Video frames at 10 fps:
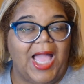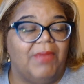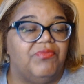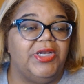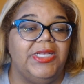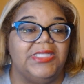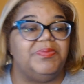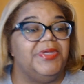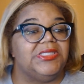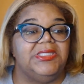i'm running this
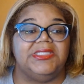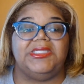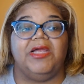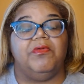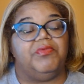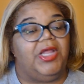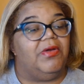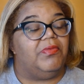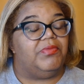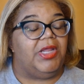business they're
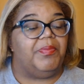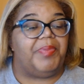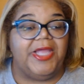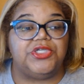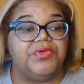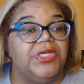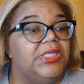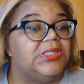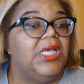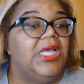they're they're
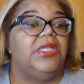patrons